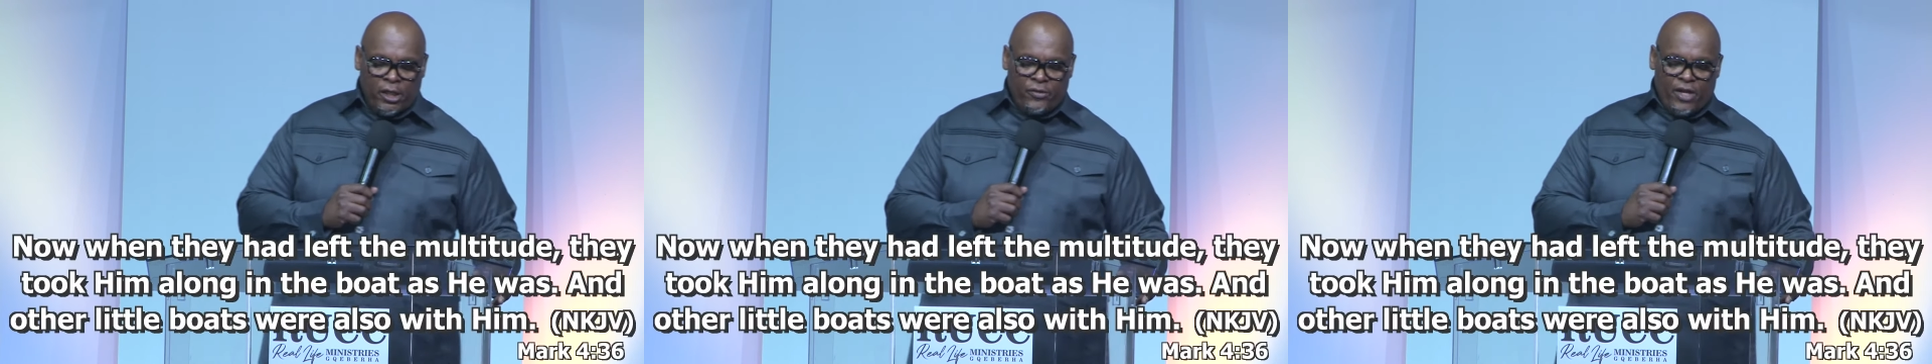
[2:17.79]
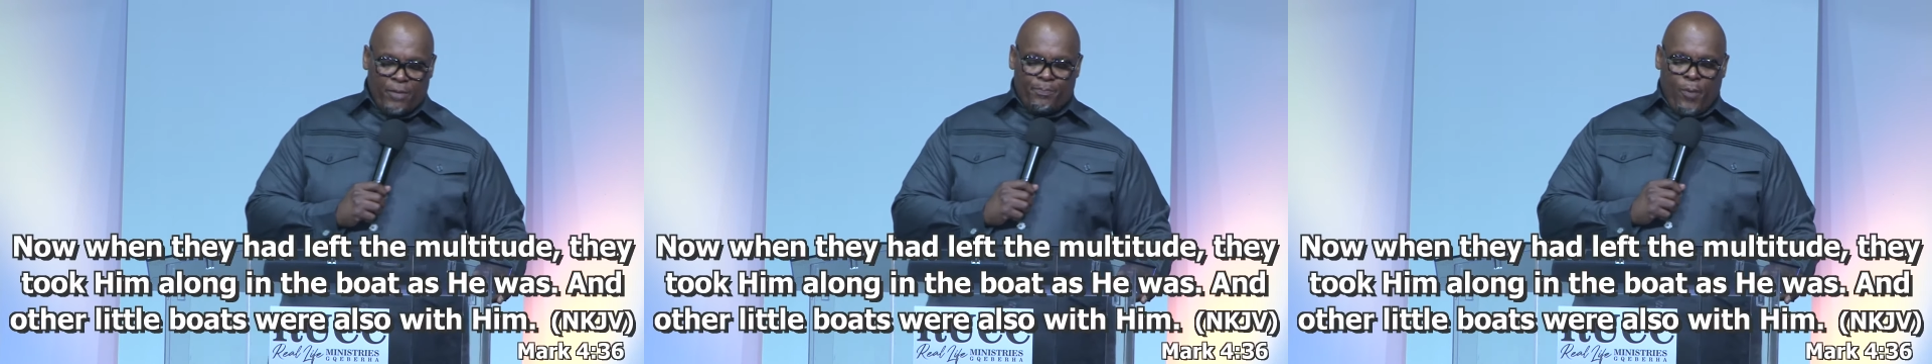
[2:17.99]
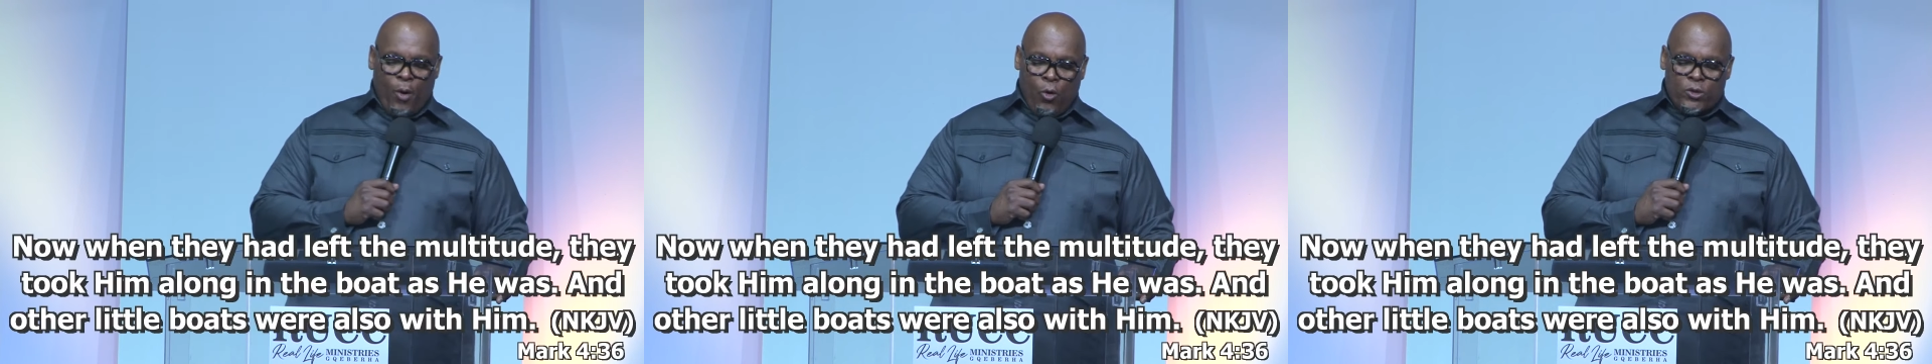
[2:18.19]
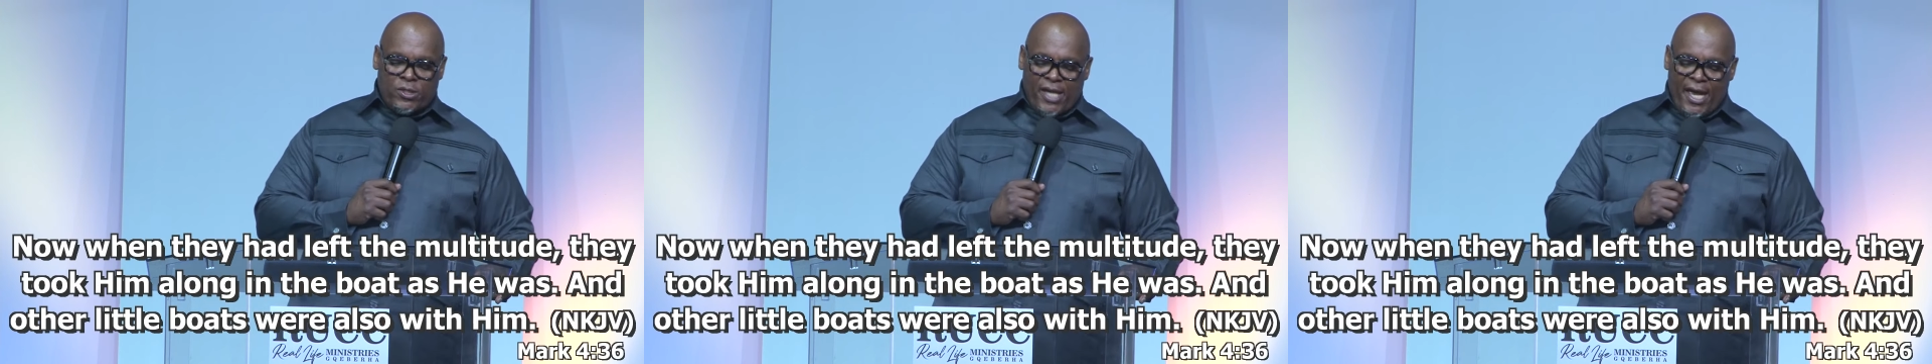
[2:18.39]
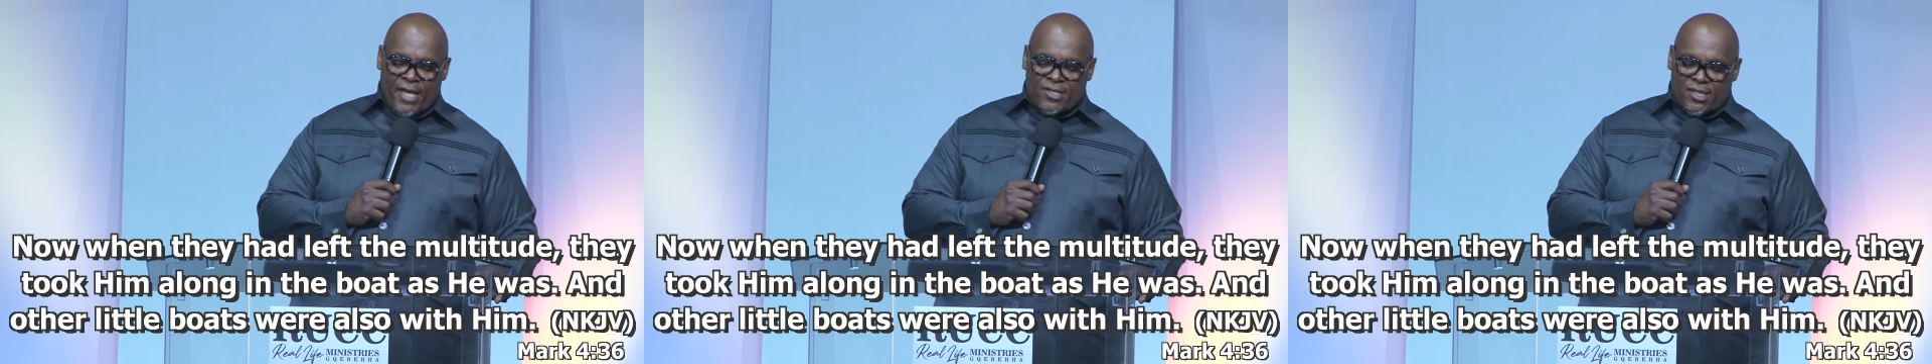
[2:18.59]
in the
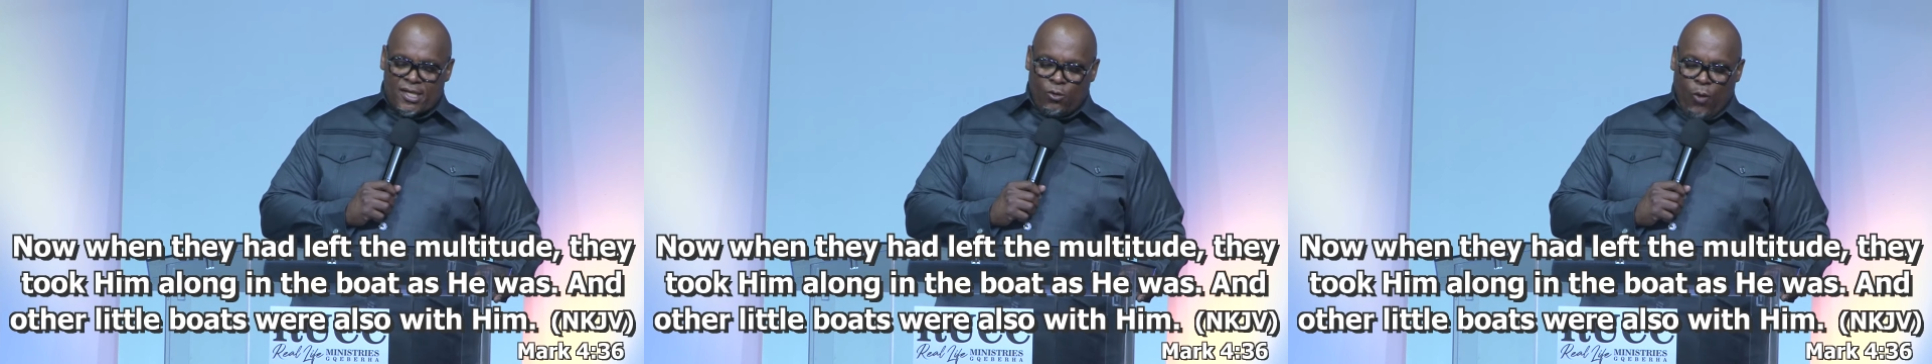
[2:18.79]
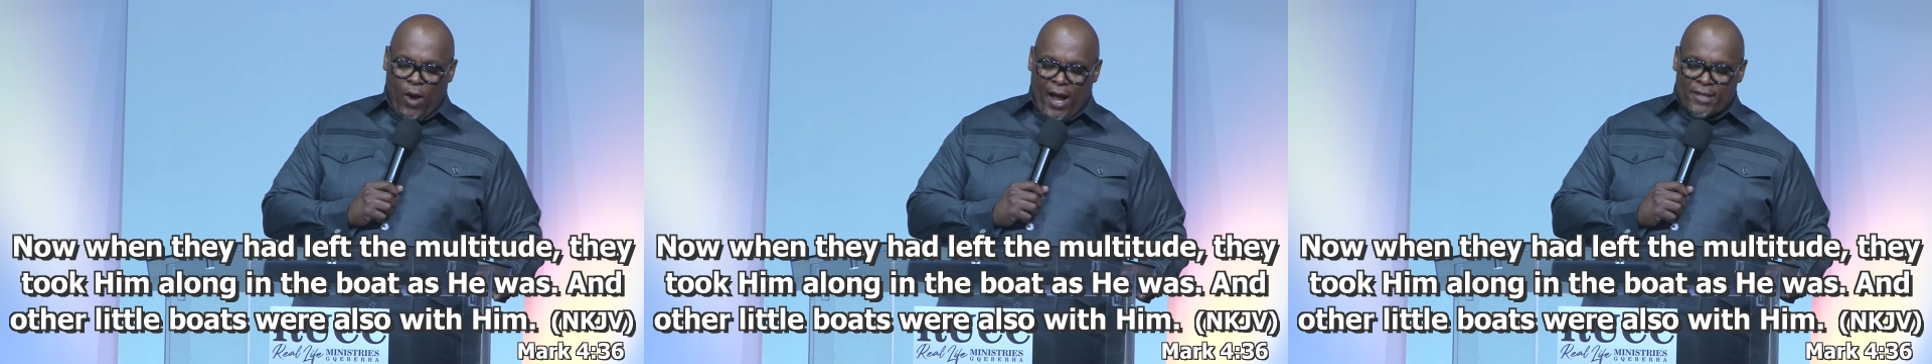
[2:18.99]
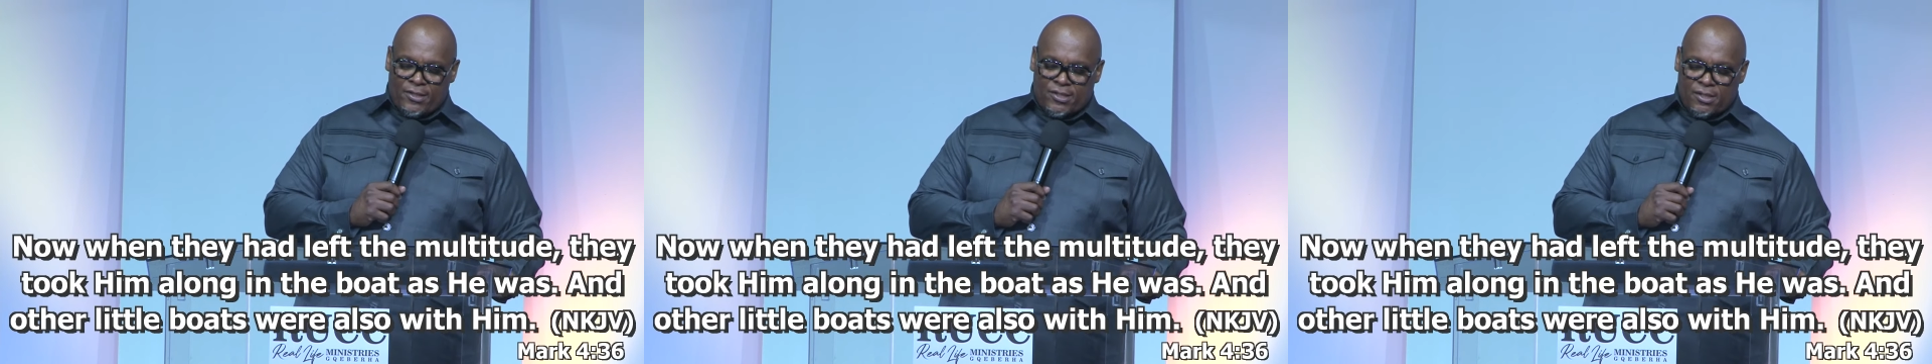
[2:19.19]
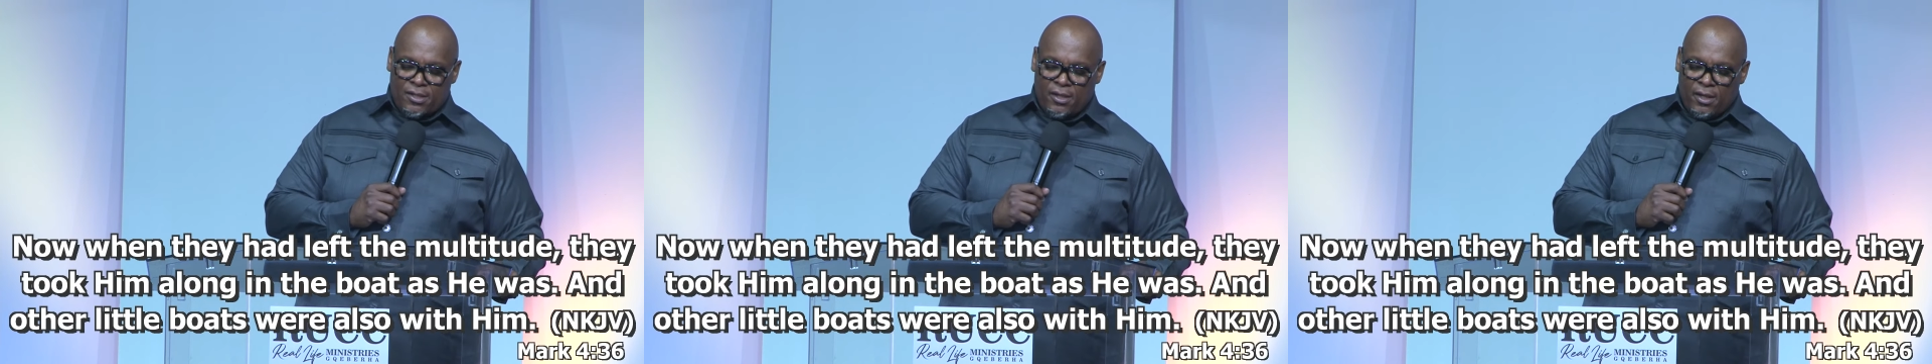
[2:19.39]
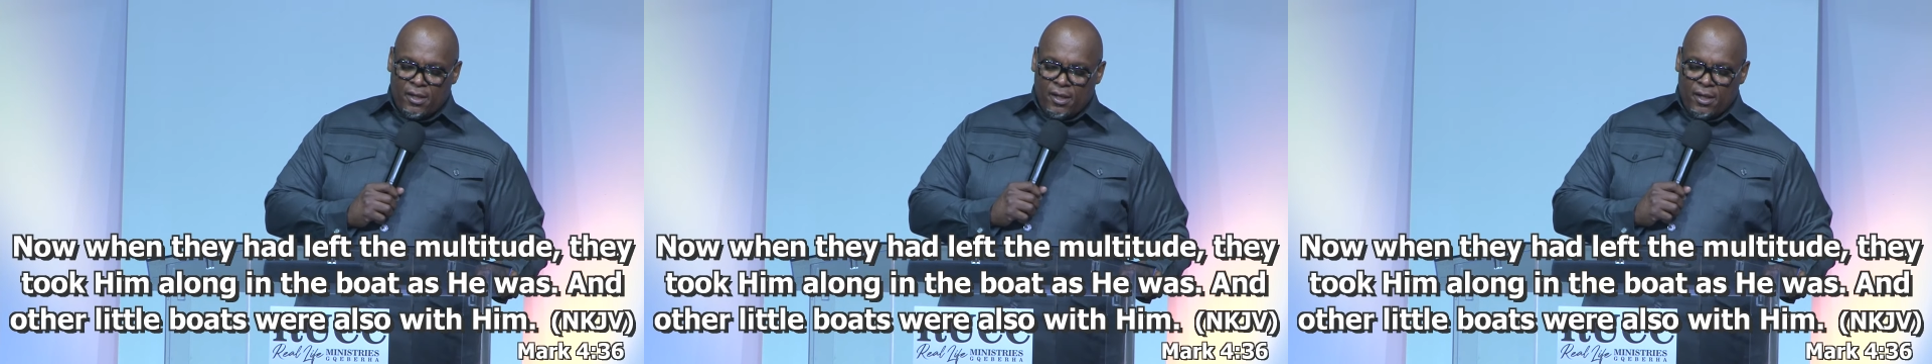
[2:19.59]
boat as he was,